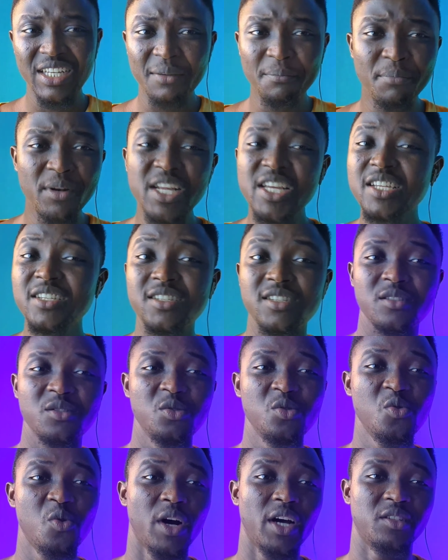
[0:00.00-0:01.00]
please
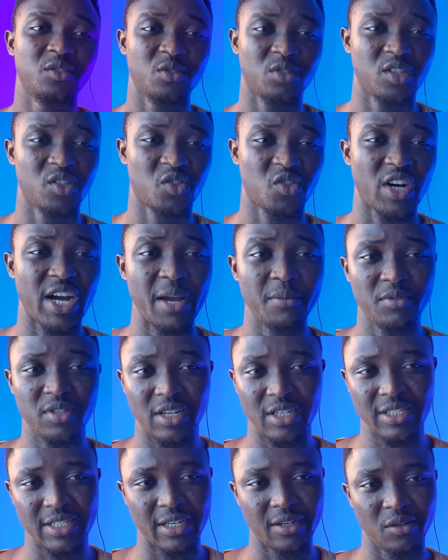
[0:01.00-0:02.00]
do well to subscribe to
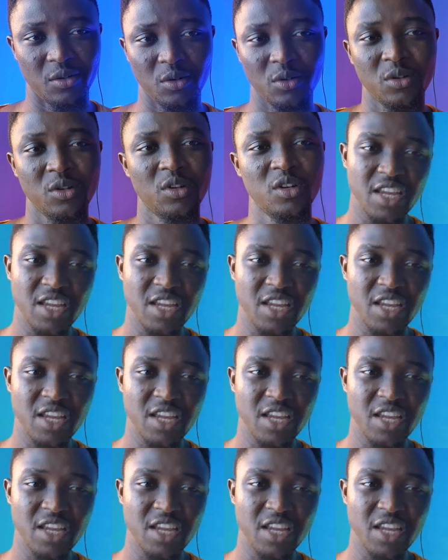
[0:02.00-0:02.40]
the channel,